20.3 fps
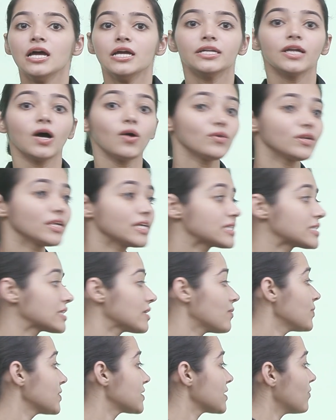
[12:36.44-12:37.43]
Now next
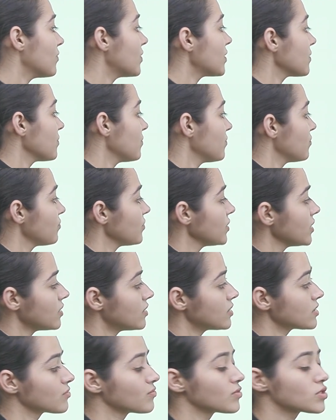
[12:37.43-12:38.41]
up is our
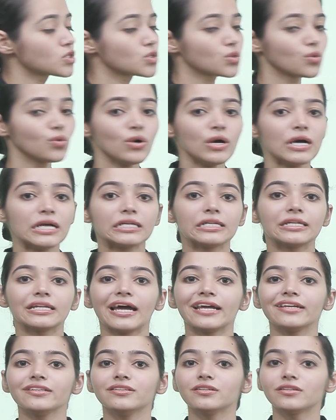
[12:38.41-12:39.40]
figures which show
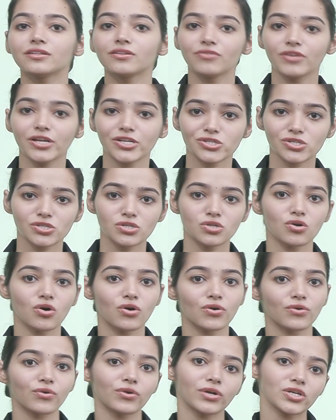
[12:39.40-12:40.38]
neither reflection
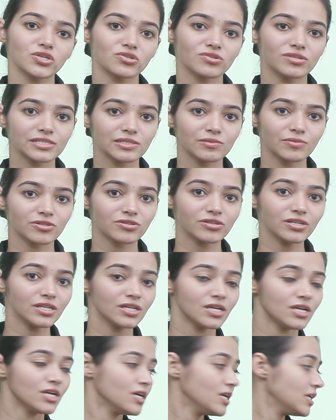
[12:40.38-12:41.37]
nor rotational symmetry.
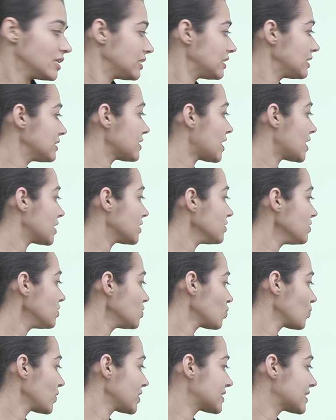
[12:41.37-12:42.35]
These are the
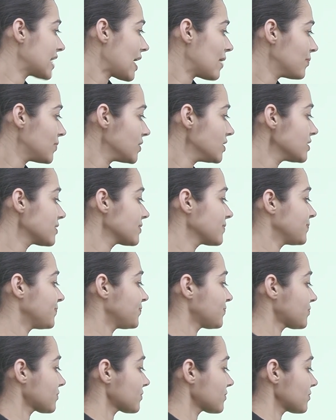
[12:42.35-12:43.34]
two examples.
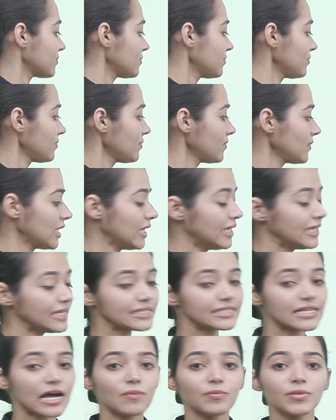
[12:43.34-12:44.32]
In
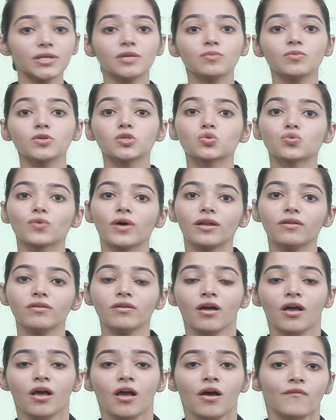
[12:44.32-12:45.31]
example number 12,
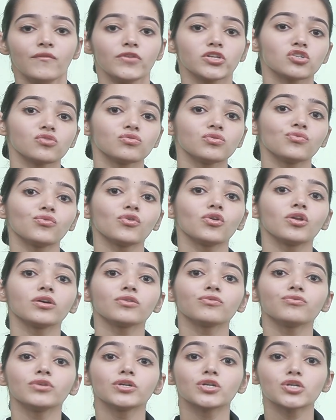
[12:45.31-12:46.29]
which of the
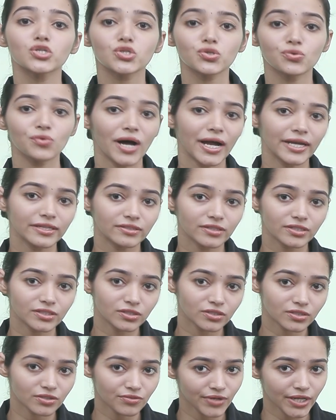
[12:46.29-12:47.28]
following figures show either
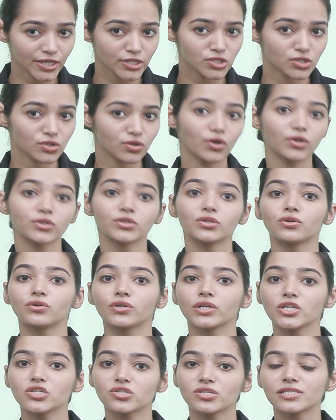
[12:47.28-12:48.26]
the reflection or the
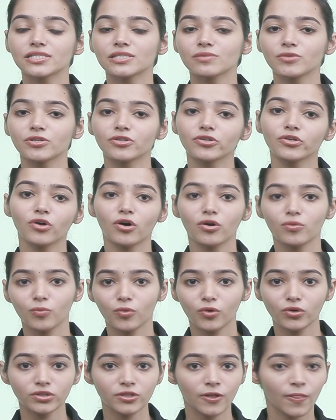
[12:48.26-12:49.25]
rotational symmetry or
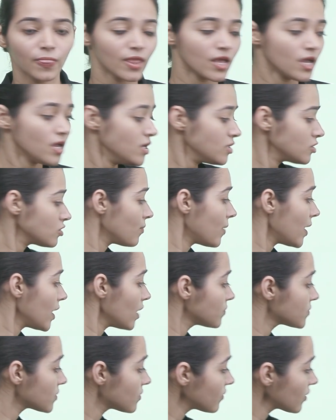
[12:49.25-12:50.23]
both? So by
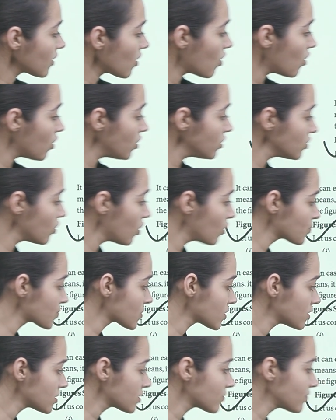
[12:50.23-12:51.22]
observing all the
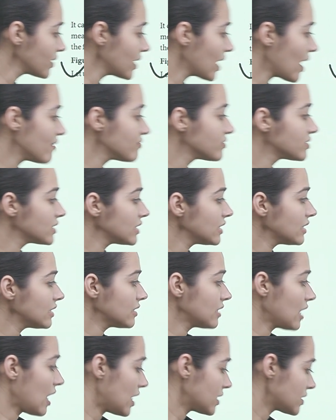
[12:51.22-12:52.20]
options, we have
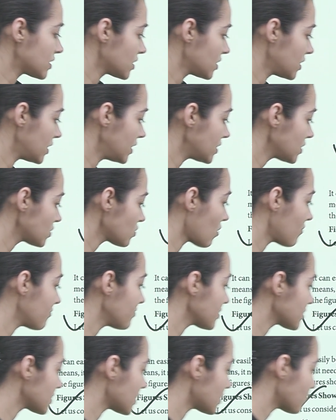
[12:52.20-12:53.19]
seen that it is
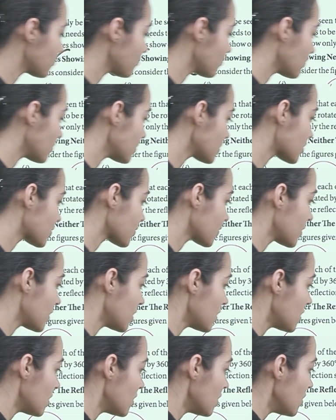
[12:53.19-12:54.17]
obvious that first,
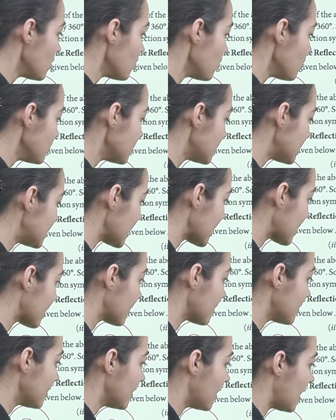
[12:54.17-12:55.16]

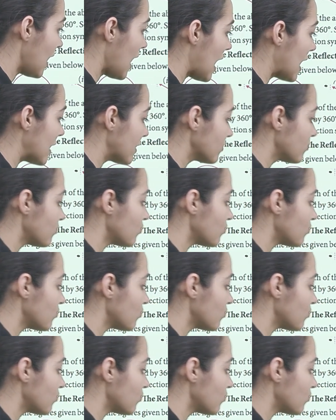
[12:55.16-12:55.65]
second and